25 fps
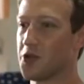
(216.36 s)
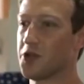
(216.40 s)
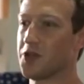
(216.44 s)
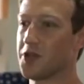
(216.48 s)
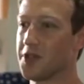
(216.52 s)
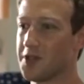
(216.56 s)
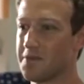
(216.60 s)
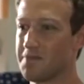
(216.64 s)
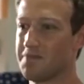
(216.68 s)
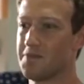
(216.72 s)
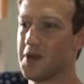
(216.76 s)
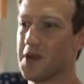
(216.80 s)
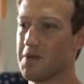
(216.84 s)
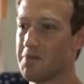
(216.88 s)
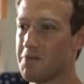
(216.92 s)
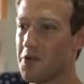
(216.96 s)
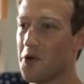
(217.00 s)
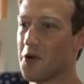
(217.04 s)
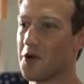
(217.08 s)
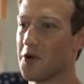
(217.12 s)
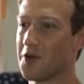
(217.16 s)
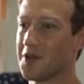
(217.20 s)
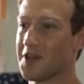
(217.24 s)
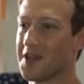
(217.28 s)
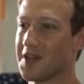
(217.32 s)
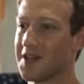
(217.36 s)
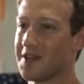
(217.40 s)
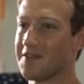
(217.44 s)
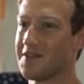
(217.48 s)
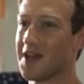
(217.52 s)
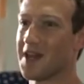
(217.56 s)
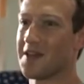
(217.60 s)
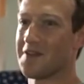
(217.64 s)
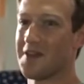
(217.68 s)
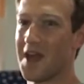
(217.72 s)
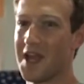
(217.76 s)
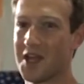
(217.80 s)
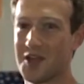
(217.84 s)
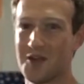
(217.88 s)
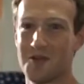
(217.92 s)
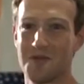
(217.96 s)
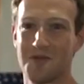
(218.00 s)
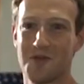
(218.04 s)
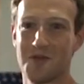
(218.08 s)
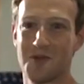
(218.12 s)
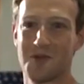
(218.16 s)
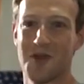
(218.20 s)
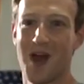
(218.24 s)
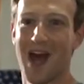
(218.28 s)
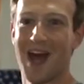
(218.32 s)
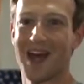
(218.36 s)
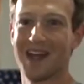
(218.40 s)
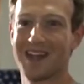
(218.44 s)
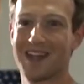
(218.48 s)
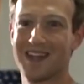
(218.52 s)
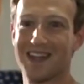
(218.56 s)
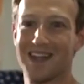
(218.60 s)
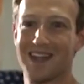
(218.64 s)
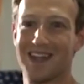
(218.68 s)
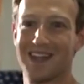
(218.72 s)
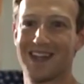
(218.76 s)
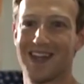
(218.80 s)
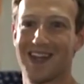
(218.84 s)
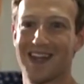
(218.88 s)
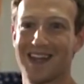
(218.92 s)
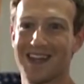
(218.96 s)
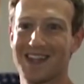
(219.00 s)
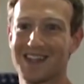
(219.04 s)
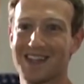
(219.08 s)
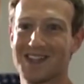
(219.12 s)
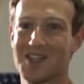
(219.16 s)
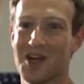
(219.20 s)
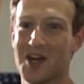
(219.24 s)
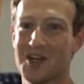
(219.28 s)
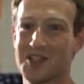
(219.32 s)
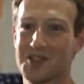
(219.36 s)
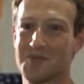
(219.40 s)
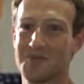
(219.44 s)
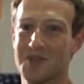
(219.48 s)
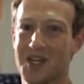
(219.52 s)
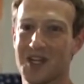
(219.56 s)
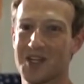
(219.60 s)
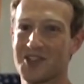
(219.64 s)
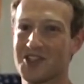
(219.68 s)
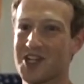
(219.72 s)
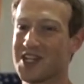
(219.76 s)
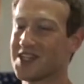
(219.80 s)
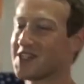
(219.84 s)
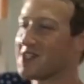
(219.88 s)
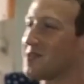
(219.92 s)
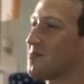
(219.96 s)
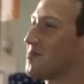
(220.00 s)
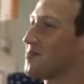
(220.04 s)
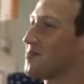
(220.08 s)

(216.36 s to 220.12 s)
really important, and I thank you for that. And it's awesome to get a chance